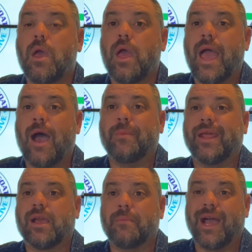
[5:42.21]
How many
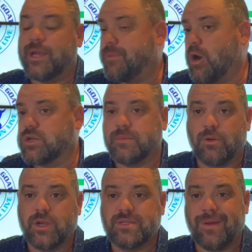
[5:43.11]
combined pars and
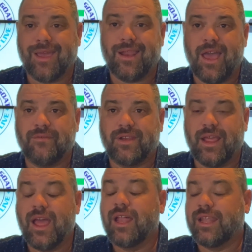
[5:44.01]
birdies am I going to have
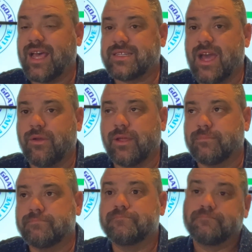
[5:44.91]
today? Last outing
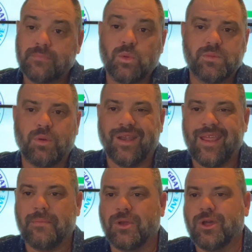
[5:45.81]
was pretty
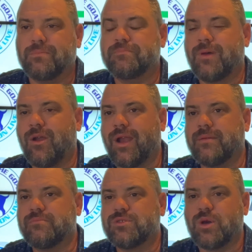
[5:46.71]
damn good. All right.
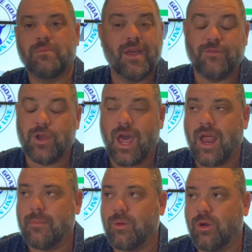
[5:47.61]
So if you're not
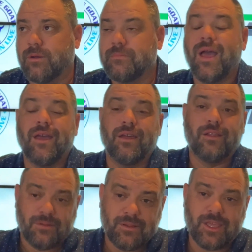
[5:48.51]
on board,
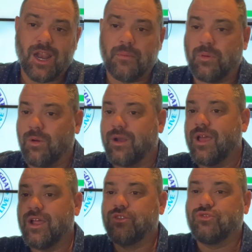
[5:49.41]
get on board.
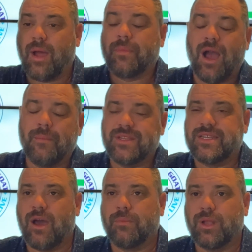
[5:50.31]
Drop comments
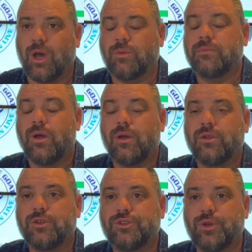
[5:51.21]
down below.
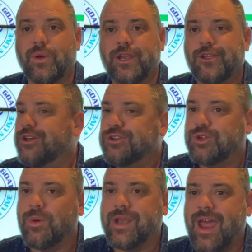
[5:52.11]
Do it.
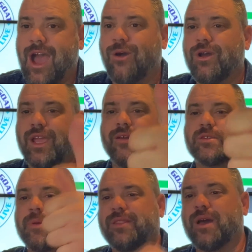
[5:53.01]
Do it now. Give us
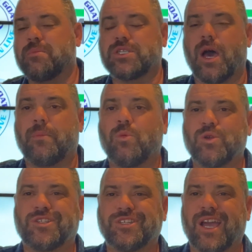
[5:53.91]
a big thumbs up. We'll
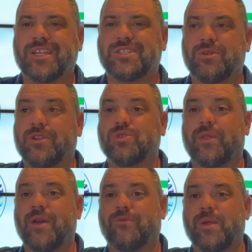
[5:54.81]
see you guys soon. Enjoy
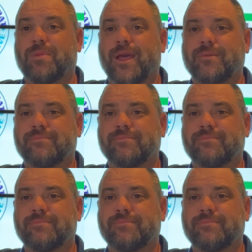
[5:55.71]
that free play.